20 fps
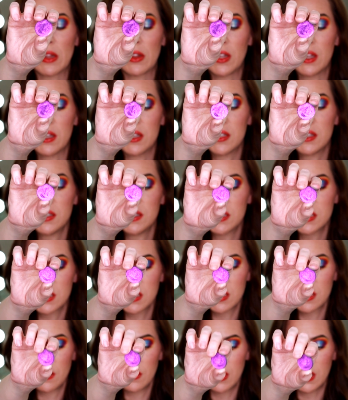
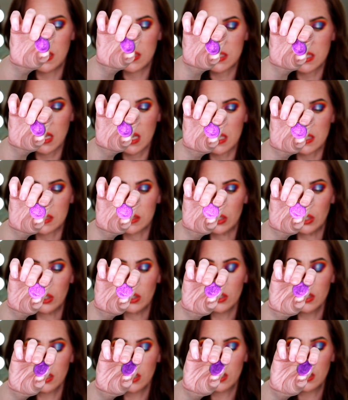lids in today's
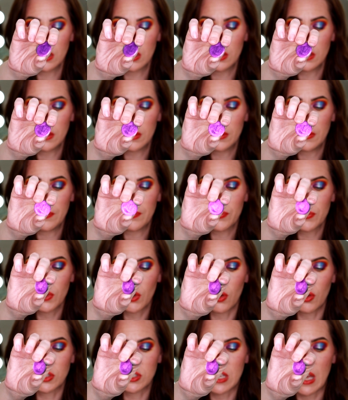look,
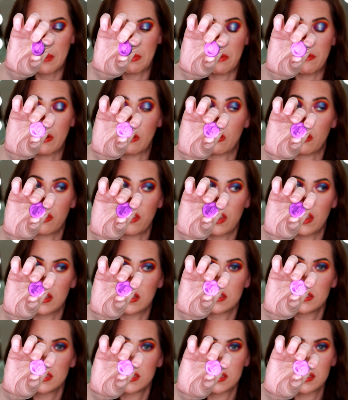on top of other
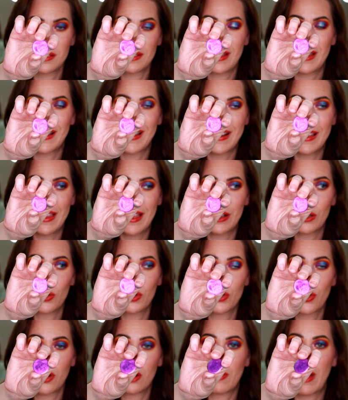things. I got a lot
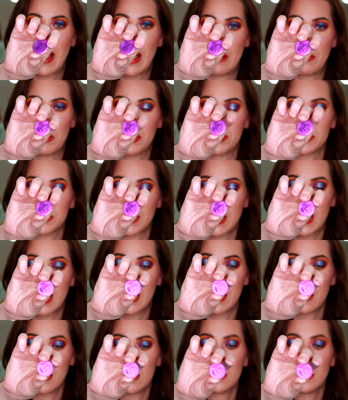going on my eyeballs, okay?